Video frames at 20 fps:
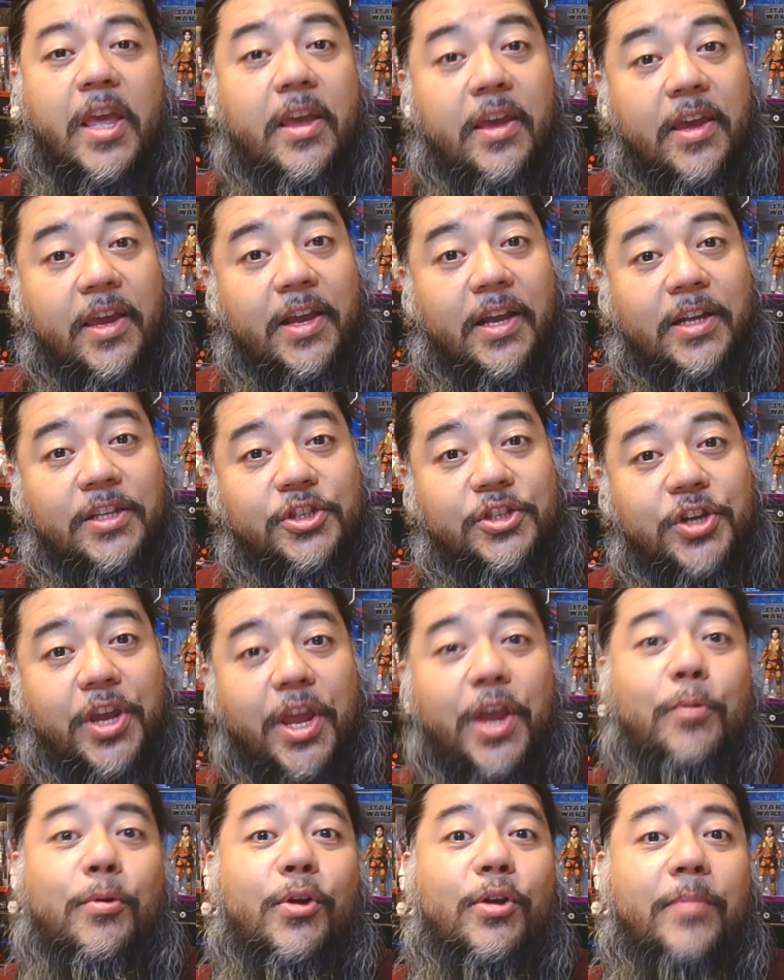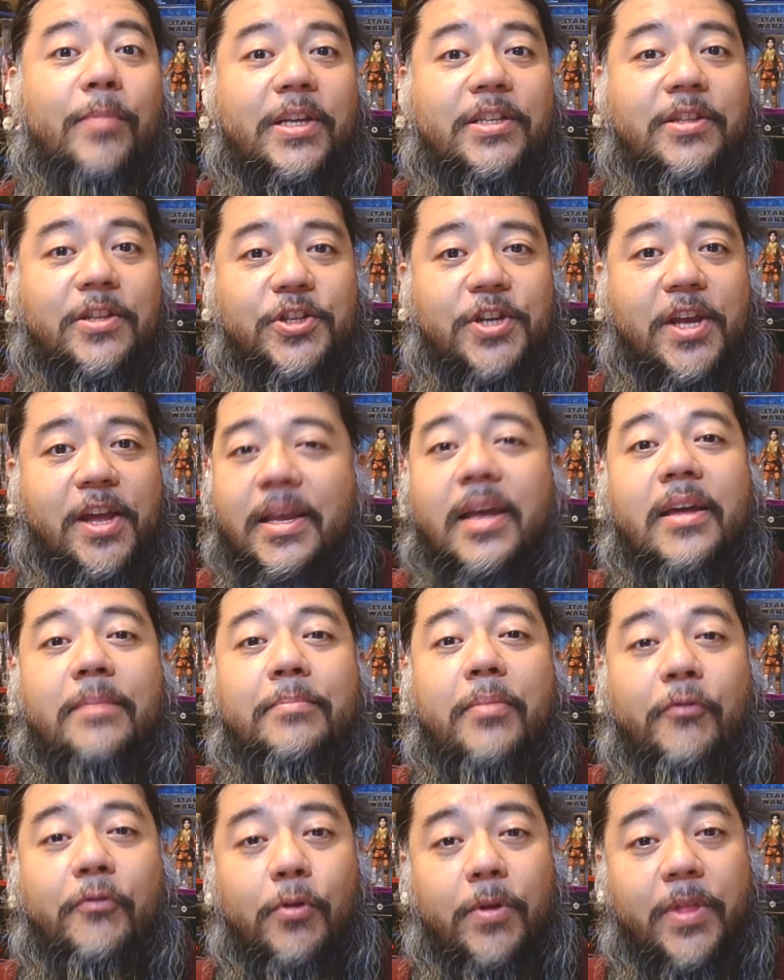Hey guys, Jay, welcome back to the channel.
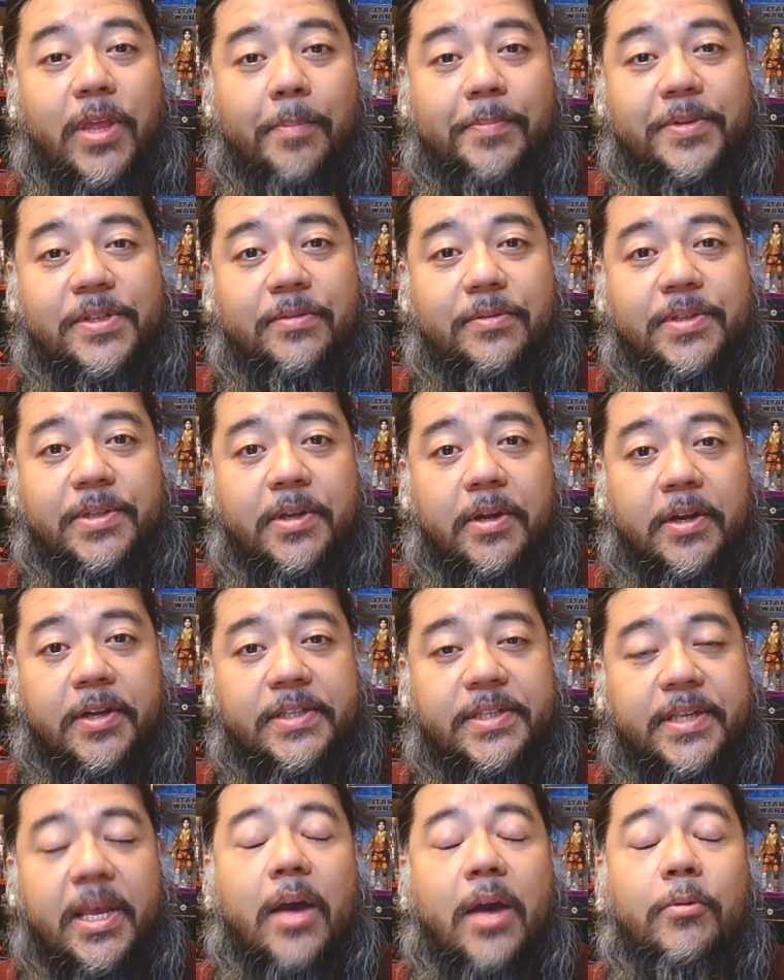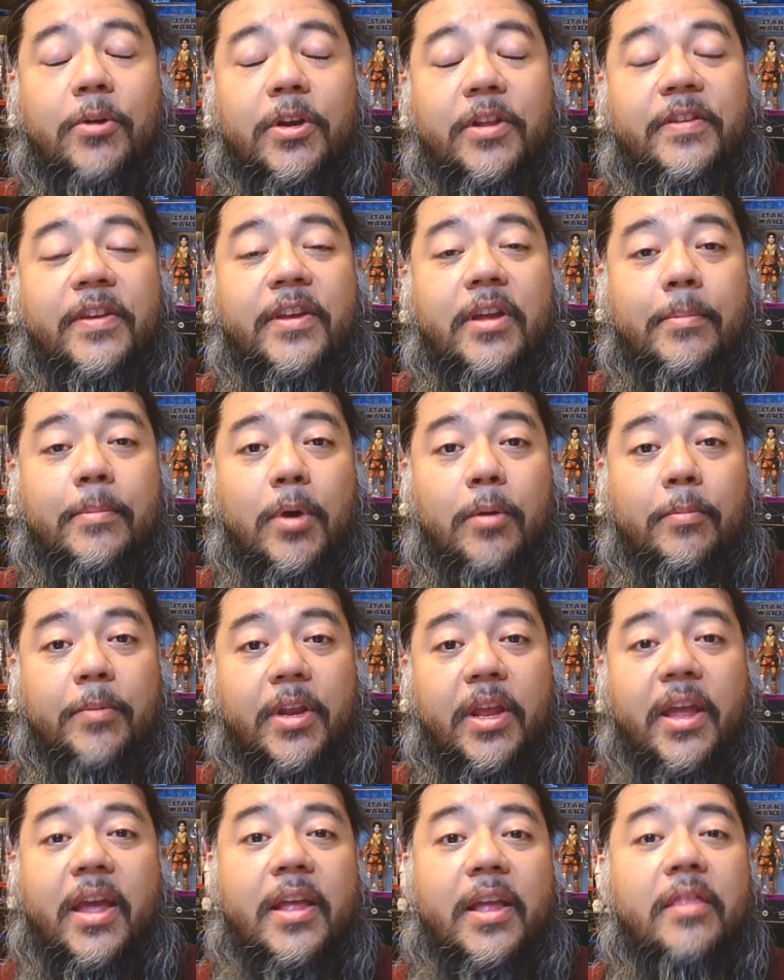Before the episode starts, I want to take a moment
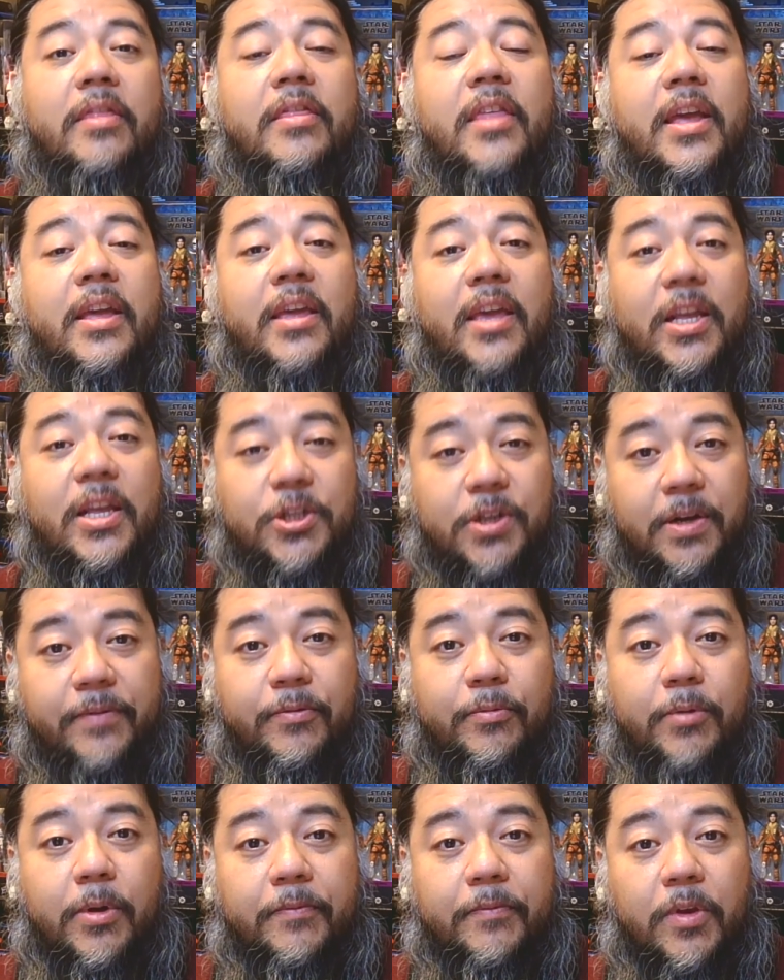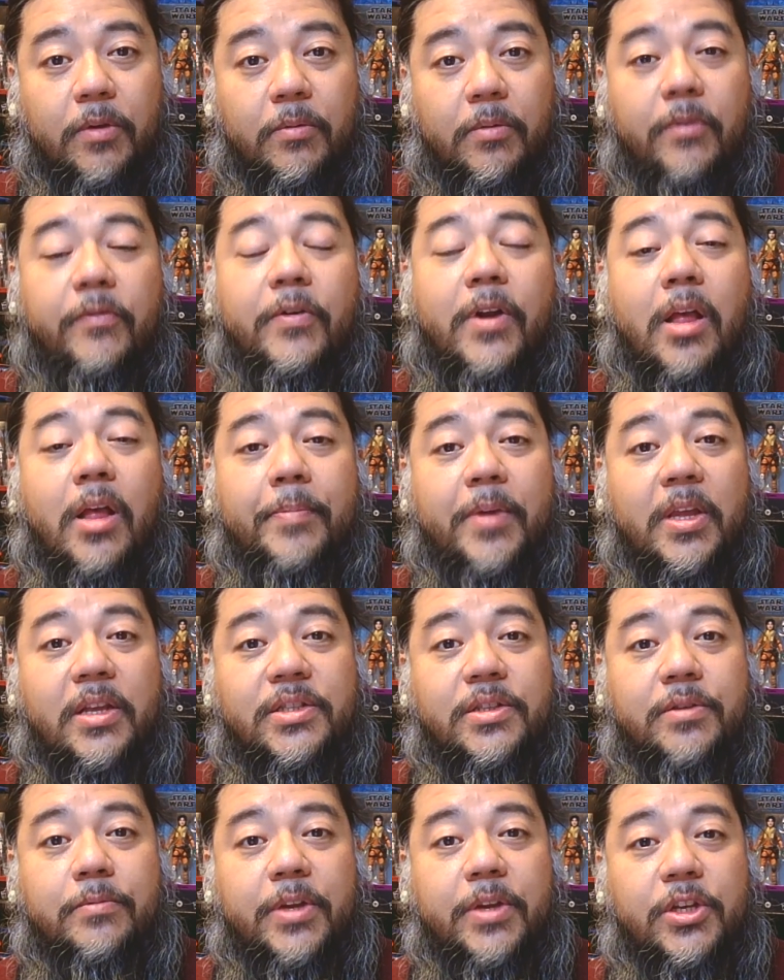and thank each and every one of you for helping us
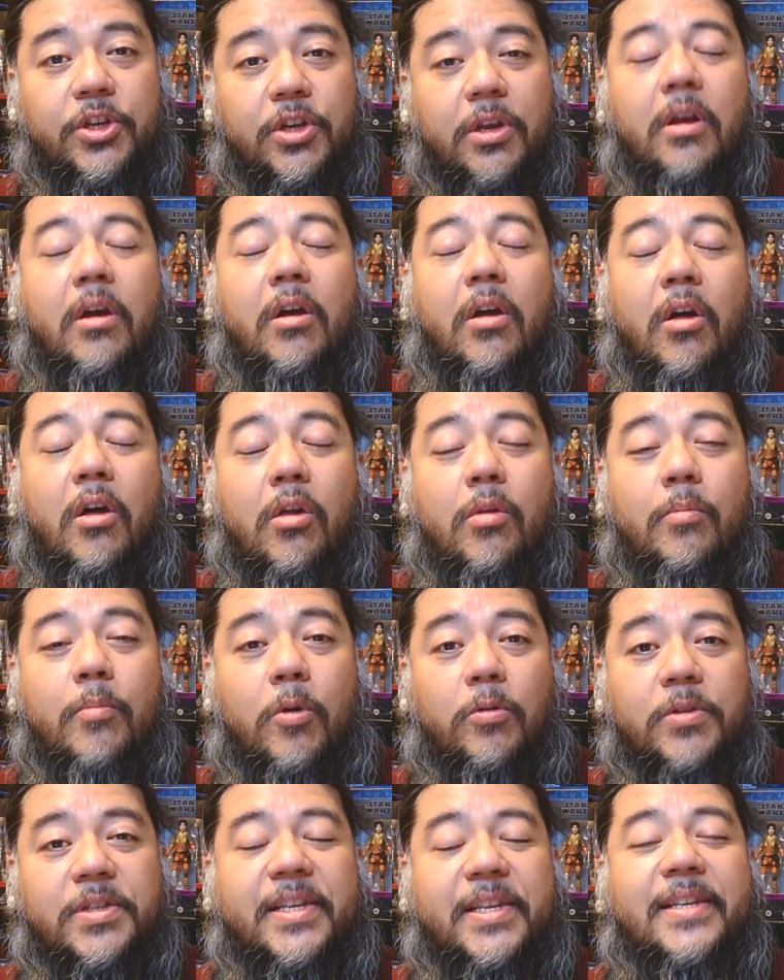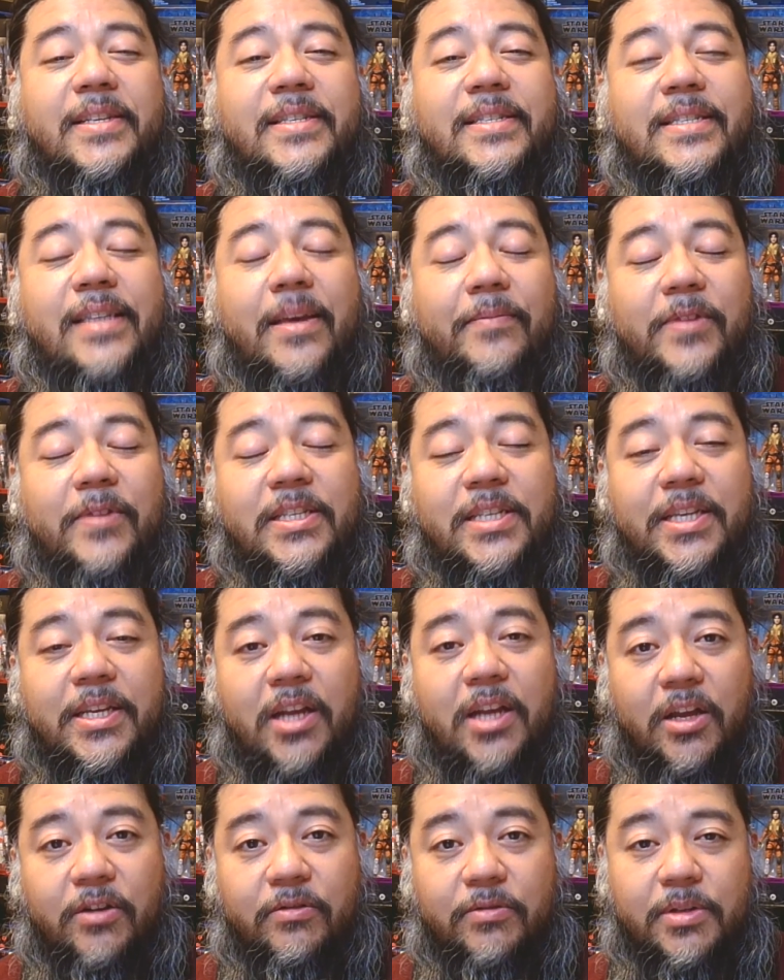to reach almost seventeen
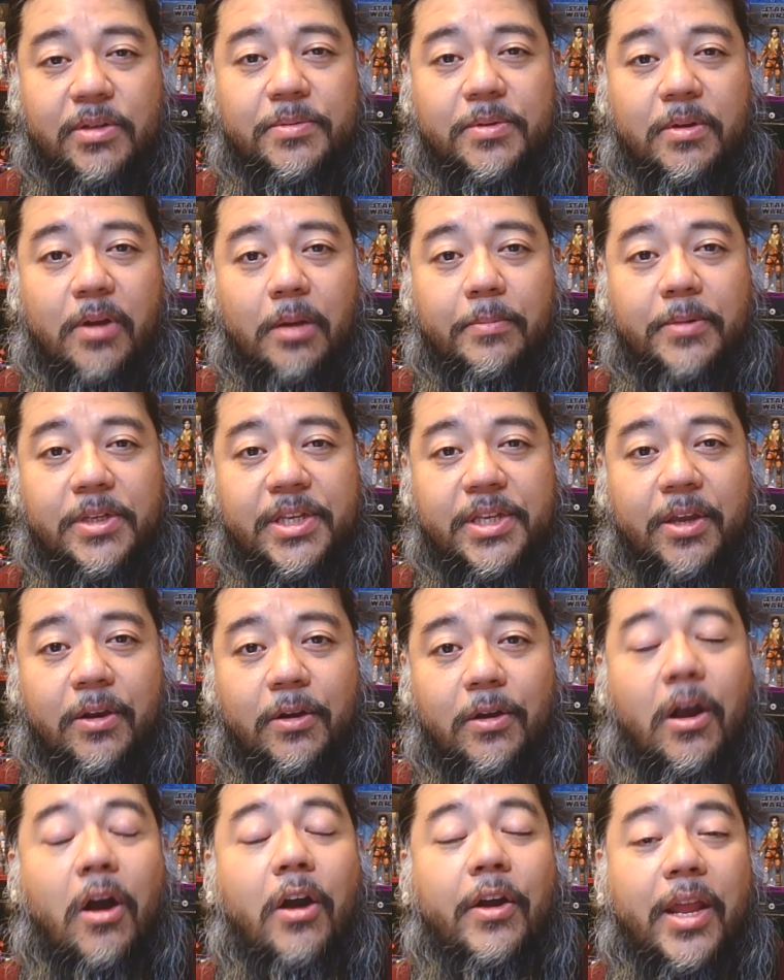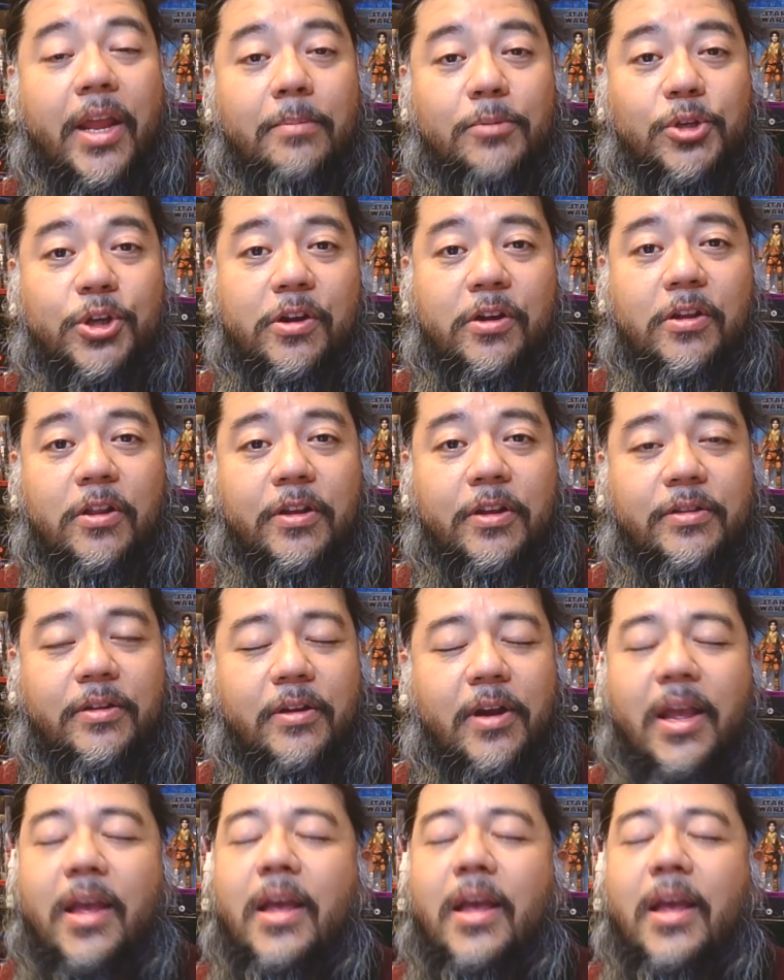hundred subscribers here on M G R Collector.